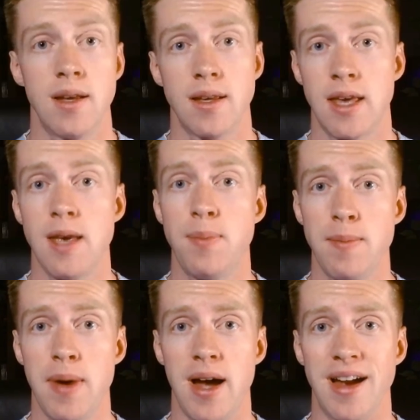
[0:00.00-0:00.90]
Keep in
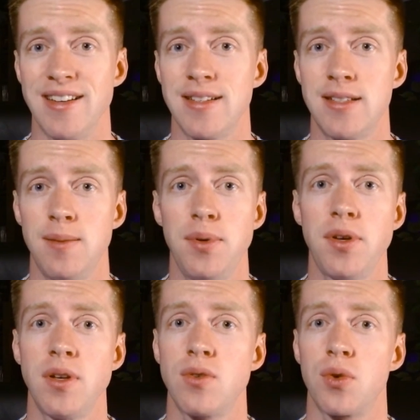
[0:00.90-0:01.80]
mind, simple
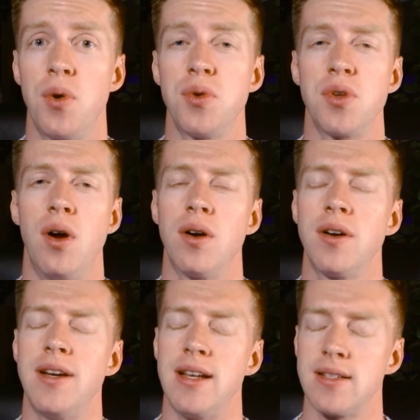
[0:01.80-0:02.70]
controls aren't
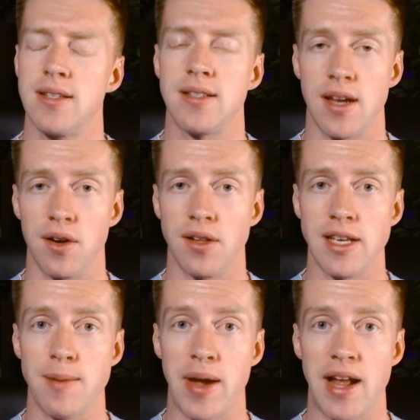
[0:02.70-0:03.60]
necessarily a
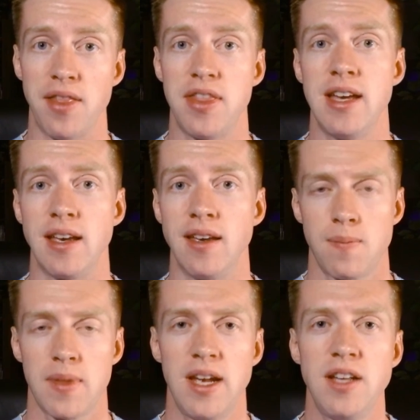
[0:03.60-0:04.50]
bad thing.
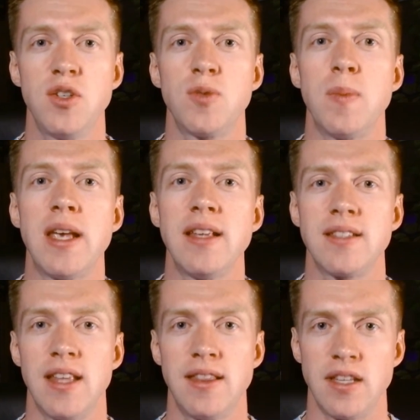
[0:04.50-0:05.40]
It just means
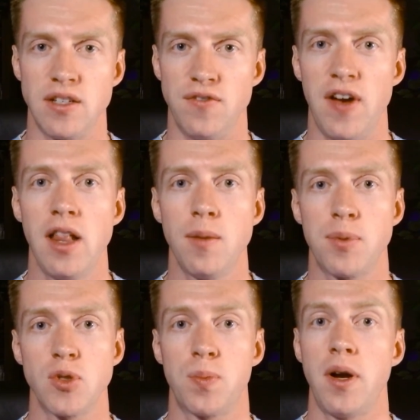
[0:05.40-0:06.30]
that the
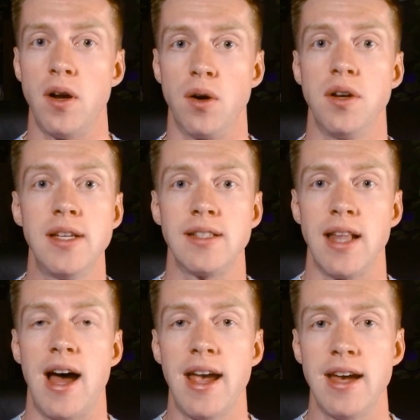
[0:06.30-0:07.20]
developer's priorities
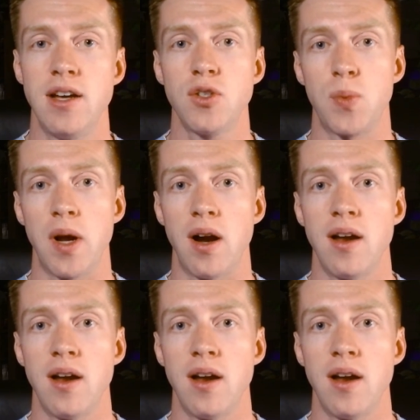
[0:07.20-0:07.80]
lie elsewhere,